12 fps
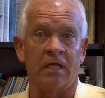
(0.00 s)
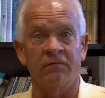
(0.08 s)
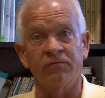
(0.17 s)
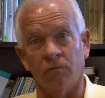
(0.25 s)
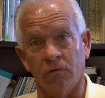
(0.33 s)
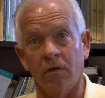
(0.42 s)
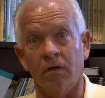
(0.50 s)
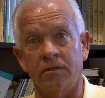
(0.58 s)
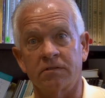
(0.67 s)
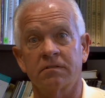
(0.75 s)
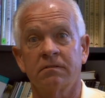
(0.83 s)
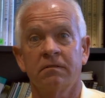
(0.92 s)
and for
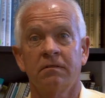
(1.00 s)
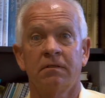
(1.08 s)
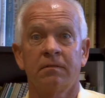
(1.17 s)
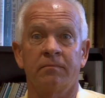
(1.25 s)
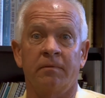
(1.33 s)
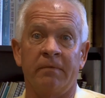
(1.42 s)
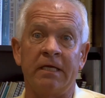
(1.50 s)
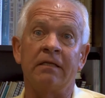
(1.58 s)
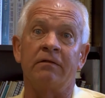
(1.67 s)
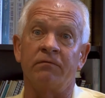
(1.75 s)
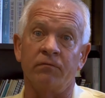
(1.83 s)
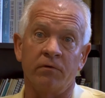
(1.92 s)
us, but
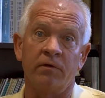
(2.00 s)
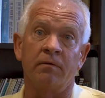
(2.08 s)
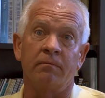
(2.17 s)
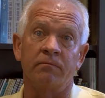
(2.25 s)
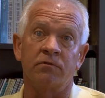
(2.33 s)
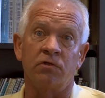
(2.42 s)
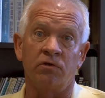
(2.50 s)
mainly for him, to